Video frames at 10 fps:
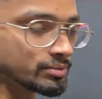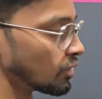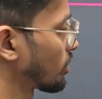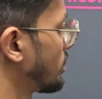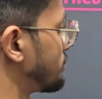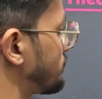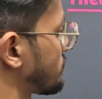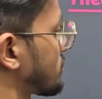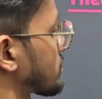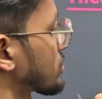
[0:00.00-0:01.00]
Okay.
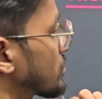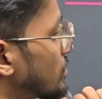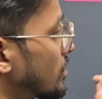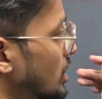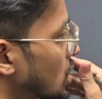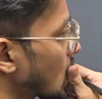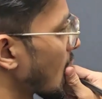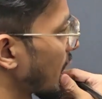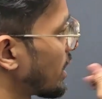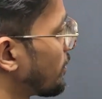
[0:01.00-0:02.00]

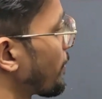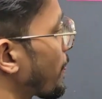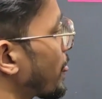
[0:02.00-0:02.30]
Now